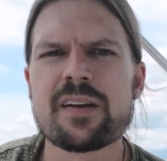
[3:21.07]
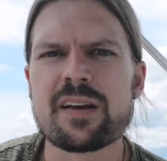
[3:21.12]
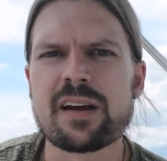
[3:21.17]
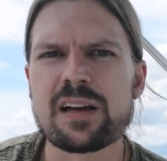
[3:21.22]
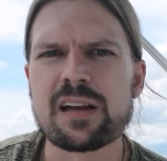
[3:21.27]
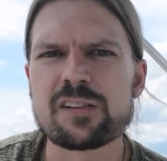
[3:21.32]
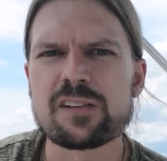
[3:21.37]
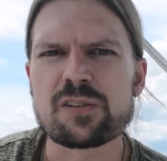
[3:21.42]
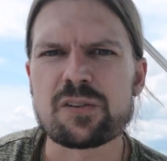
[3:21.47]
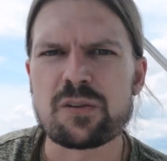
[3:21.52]

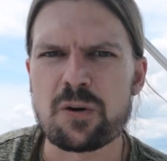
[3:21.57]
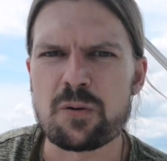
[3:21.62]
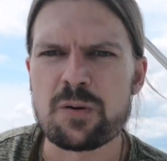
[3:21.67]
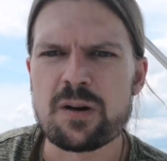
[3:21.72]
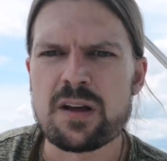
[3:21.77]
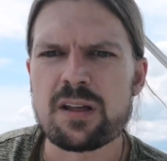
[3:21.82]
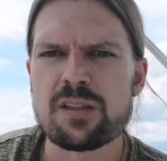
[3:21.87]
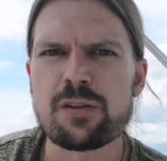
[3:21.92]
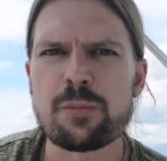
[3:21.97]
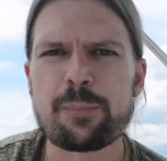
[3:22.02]
And so,
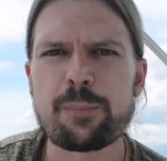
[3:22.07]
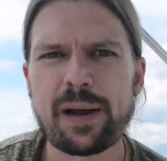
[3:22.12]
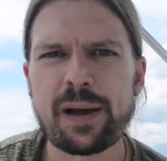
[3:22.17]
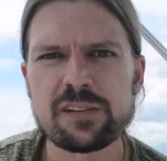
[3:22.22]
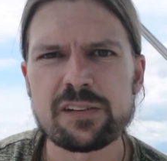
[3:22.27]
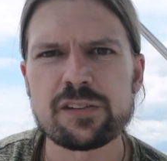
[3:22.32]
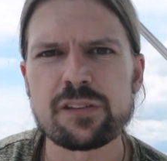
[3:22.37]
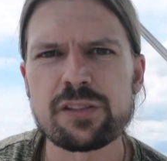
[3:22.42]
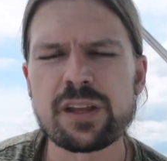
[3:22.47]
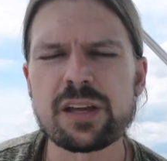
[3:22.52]
the
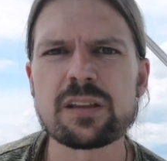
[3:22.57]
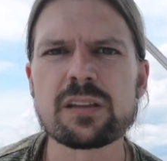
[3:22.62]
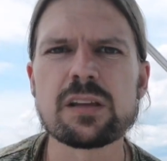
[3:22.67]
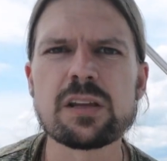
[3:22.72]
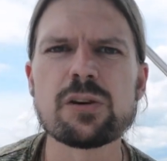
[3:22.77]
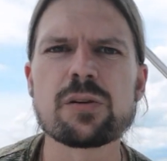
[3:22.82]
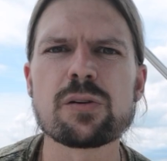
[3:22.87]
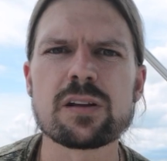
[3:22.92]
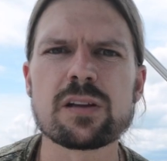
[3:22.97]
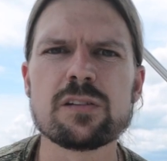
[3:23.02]
best thing that
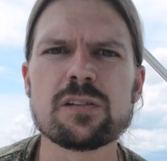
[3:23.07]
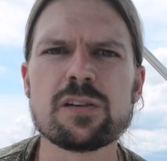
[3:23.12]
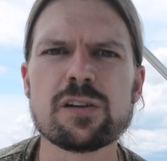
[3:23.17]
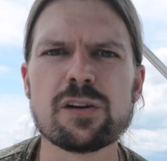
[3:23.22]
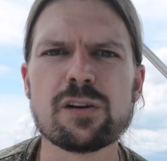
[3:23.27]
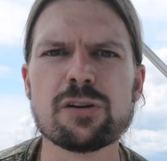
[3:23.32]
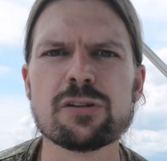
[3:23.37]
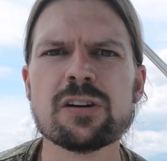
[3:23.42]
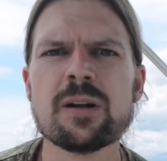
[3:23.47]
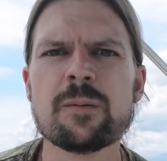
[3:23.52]
you can
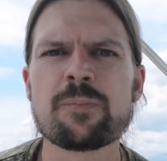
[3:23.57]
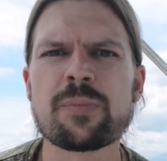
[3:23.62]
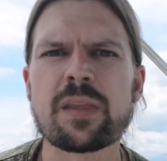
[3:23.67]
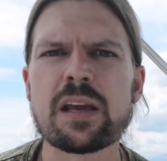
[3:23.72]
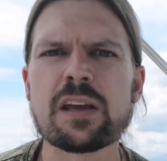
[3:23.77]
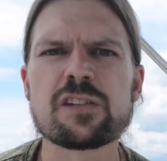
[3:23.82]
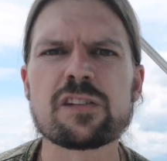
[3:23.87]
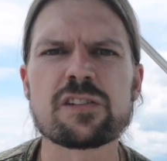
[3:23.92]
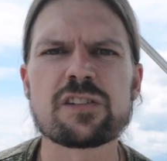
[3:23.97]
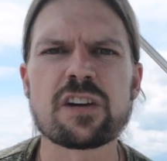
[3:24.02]
do
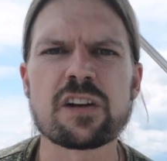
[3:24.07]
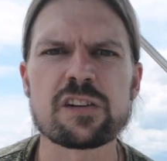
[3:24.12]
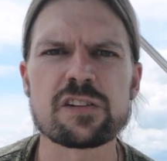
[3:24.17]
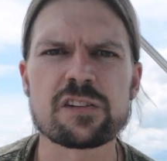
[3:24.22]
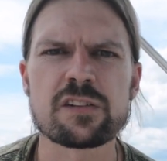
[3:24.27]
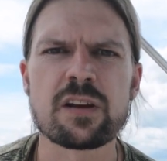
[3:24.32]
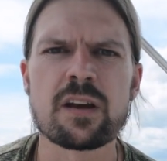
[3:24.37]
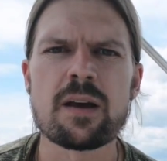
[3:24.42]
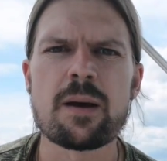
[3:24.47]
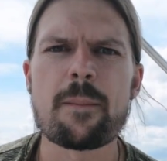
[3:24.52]
is
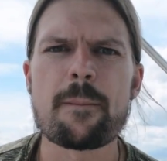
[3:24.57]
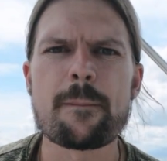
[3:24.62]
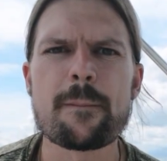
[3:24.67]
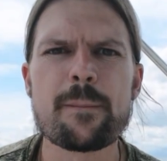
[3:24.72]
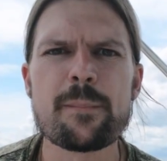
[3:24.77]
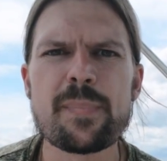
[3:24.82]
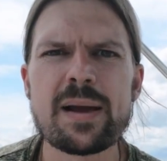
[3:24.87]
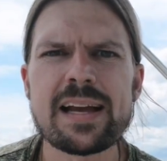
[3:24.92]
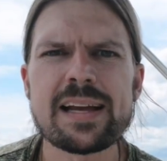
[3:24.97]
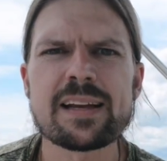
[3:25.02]
just
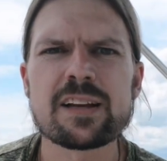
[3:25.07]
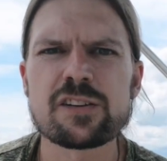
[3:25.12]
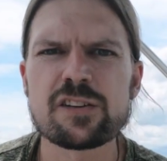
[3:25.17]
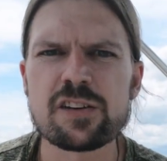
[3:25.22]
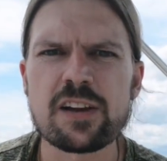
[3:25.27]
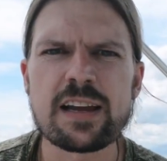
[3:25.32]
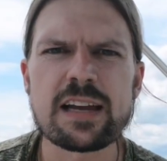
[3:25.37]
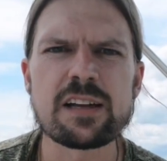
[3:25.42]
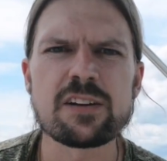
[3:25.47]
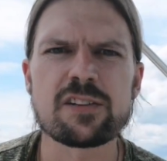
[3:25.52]
make a
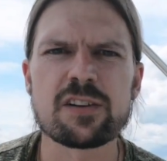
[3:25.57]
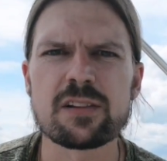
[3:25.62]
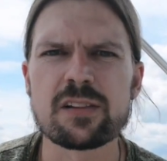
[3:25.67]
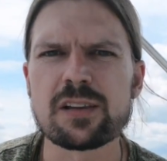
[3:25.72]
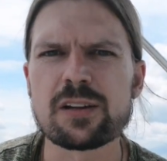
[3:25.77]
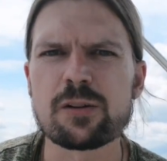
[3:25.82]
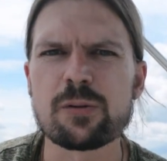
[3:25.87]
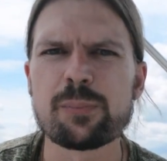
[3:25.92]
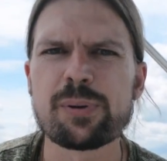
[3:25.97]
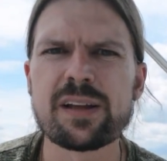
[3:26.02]
change a
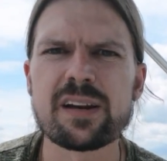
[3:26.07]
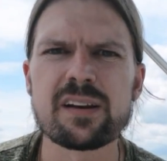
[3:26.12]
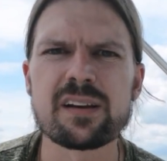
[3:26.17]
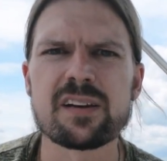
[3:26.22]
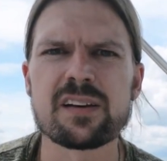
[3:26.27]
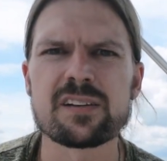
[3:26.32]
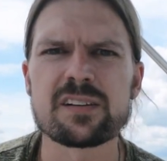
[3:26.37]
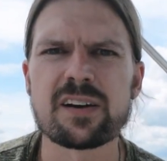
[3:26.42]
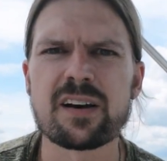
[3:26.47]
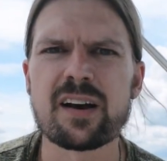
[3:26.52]
little bit at
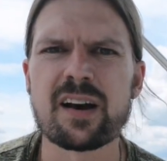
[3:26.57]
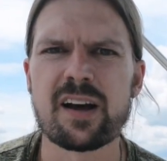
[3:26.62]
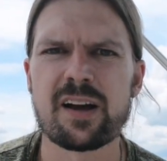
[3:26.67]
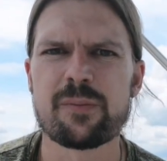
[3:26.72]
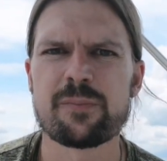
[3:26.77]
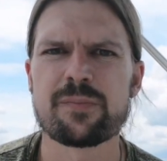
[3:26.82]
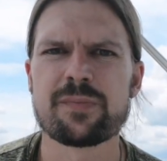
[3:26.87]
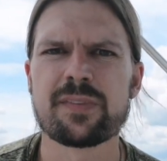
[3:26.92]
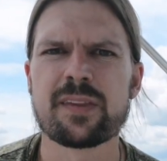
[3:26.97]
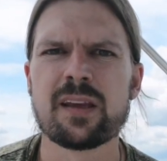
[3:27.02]
a
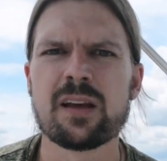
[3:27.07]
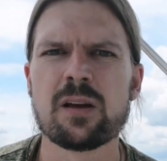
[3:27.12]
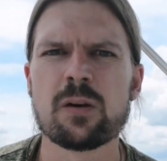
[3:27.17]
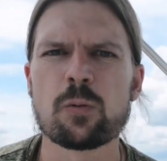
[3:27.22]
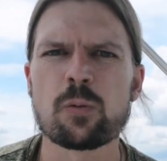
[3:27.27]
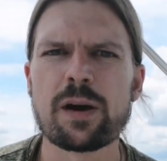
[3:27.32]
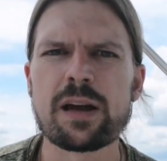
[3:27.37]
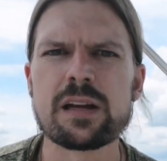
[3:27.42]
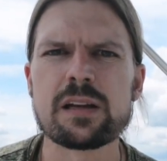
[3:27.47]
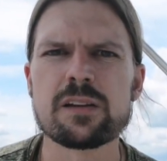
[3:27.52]
time
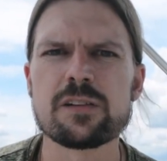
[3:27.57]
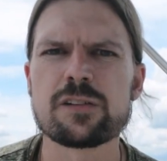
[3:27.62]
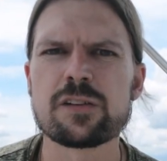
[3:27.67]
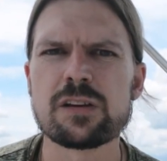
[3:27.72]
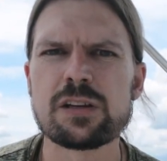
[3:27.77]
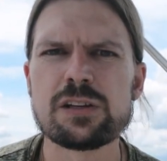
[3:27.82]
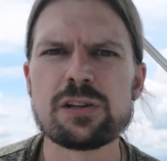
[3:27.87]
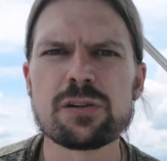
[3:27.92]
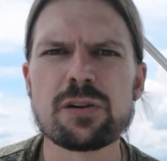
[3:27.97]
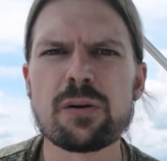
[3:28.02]

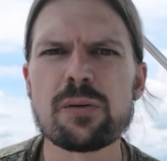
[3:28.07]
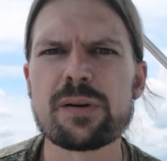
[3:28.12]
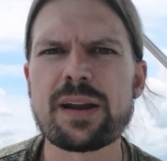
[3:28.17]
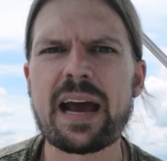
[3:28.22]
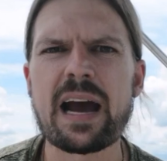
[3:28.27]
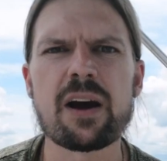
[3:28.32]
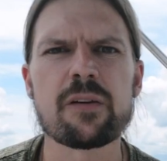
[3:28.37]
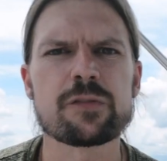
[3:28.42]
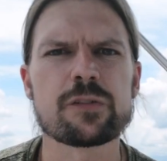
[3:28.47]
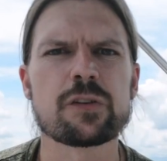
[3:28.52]
right? You don't
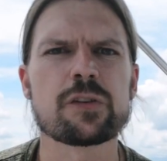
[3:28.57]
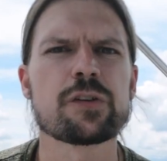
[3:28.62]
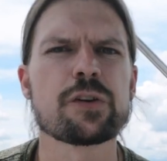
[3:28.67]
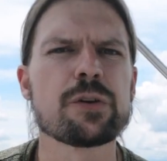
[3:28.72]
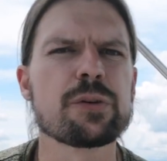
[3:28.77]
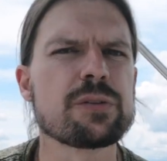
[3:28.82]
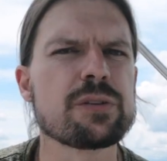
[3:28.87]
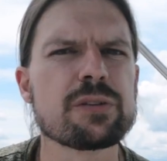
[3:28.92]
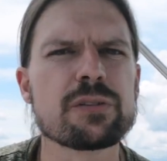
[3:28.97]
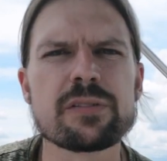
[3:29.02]
have to
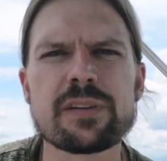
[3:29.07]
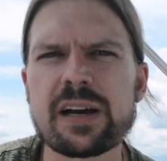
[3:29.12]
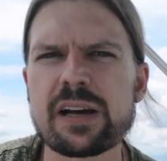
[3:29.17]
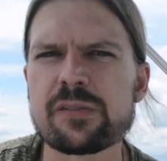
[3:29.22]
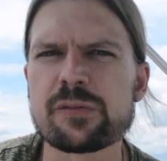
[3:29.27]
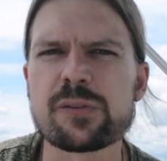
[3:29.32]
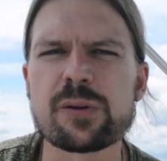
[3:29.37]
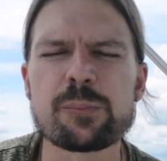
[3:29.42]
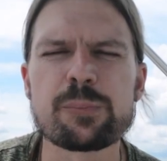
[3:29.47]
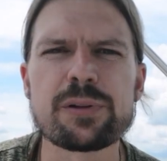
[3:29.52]
turn your
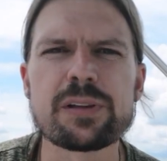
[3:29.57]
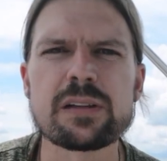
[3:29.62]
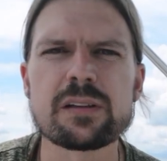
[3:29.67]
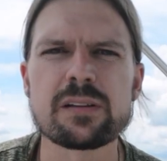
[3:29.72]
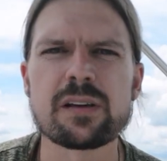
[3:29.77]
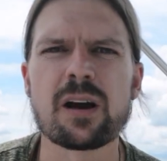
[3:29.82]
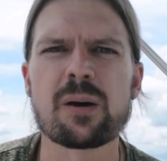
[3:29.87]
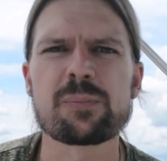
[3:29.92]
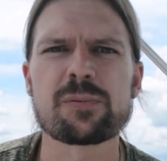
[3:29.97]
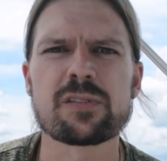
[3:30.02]
life
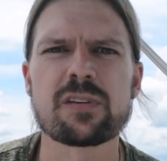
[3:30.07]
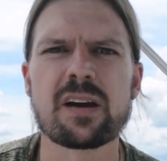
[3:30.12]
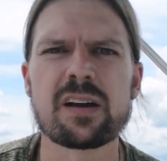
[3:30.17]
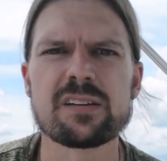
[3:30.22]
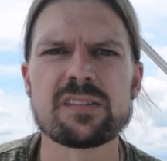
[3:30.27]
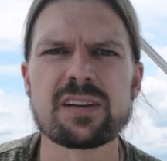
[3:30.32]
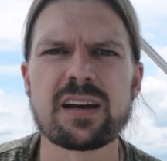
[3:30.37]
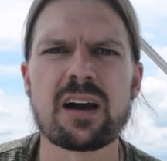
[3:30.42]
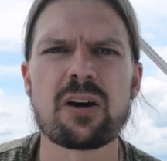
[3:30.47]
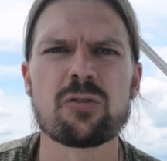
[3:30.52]
completely
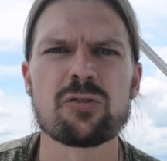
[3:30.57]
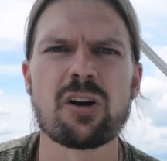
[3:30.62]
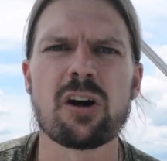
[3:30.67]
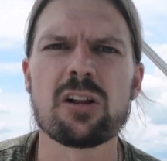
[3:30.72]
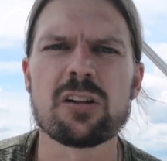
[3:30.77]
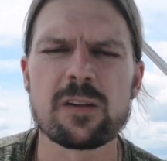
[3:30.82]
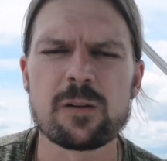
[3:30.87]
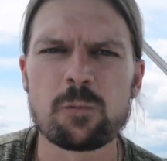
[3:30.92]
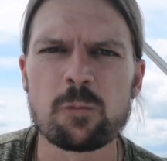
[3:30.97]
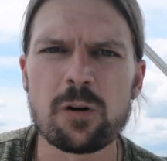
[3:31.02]
upside down
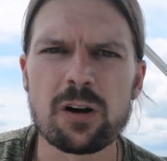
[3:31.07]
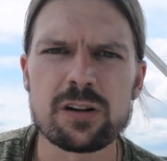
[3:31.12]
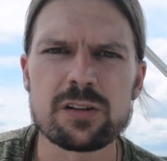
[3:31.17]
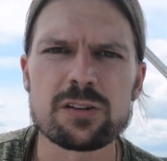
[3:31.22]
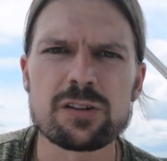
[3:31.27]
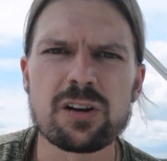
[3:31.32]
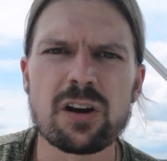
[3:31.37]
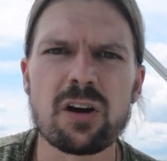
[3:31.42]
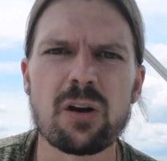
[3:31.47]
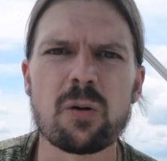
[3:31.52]
all in
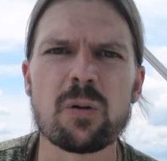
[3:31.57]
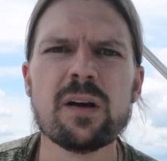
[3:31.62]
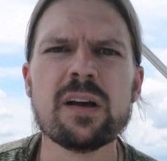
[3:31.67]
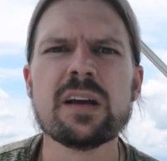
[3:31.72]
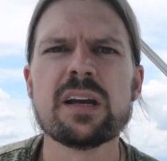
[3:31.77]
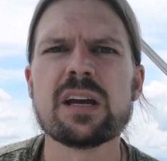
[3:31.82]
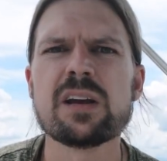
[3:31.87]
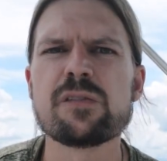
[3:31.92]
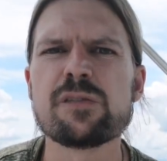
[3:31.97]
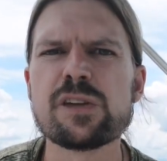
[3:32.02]
one go.
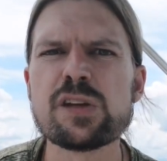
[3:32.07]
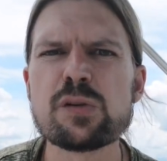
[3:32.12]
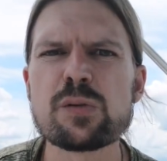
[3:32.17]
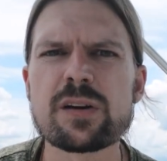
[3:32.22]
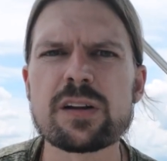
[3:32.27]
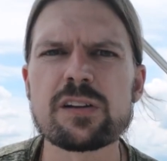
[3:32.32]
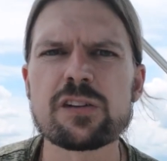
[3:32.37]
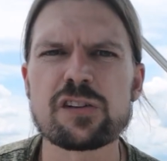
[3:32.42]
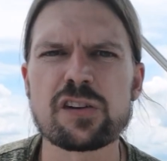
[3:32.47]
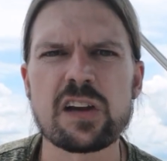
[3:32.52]
If you
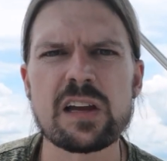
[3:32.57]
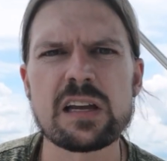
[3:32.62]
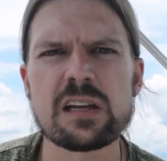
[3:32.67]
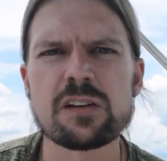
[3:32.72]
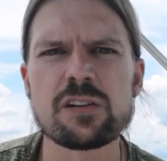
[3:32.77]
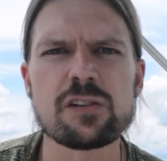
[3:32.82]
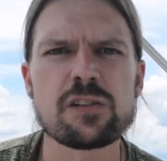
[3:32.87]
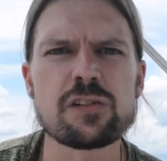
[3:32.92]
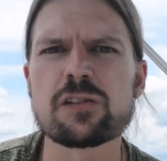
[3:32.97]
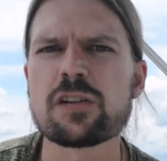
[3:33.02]
can
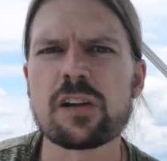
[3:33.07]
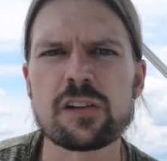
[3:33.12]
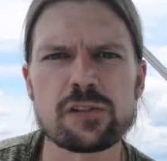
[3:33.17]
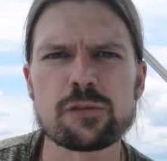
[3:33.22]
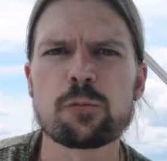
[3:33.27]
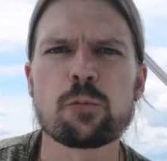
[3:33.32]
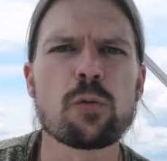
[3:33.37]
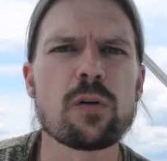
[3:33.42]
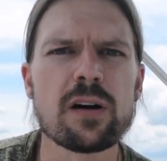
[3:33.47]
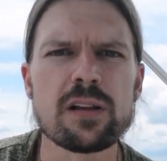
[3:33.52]
change
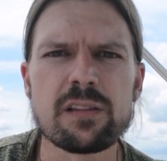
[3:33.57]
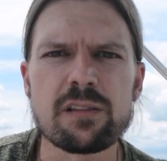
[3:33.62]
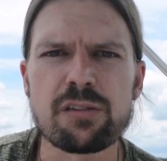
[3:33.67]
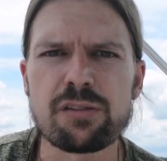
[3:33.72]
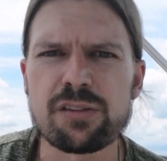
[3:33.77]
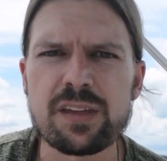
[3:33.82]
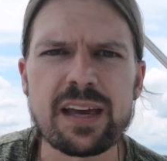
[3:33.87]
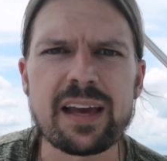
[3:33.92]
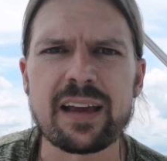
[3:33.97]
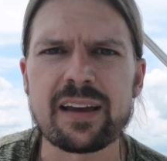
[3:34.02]
just one
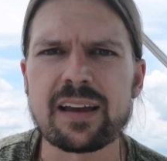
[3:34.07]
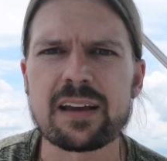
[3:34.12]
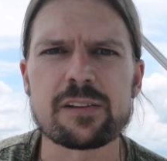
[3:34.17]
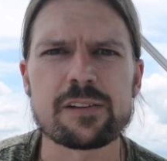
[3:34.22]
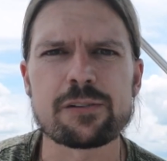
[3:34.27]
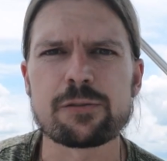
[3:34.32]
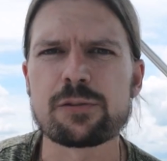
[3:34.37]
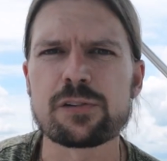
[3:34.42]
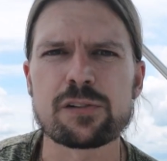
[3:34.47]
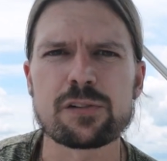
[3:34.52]
thing
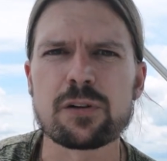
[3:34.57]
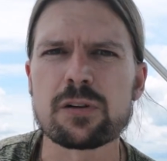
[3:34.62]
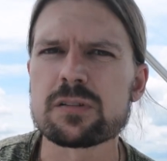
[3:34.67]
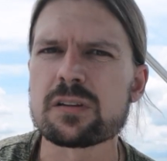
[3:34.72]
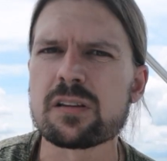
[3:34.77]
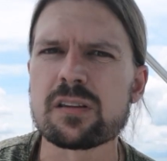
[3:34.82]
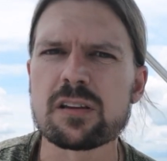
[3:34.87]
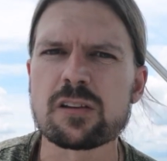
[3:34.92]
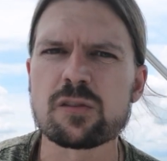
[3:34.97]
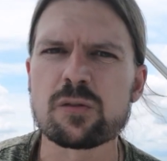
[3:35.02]
as a result
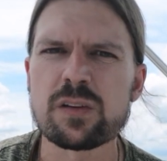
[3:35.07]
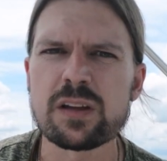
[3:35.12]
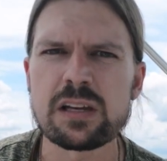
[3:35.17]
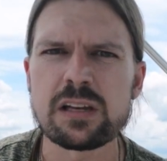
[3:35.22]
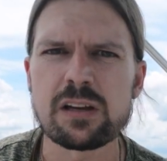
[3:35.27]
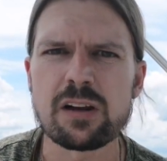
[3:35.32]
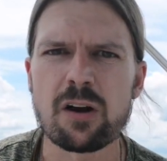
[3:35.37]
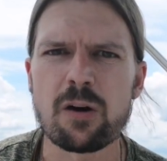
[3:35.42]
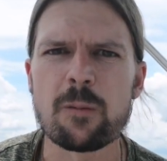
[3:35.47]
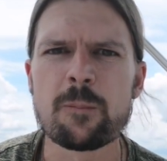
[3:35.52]
of this
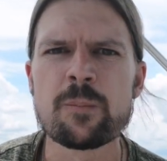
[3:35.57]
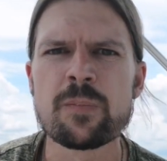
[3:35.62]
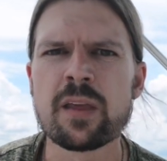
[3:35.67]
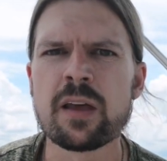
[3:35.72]
video,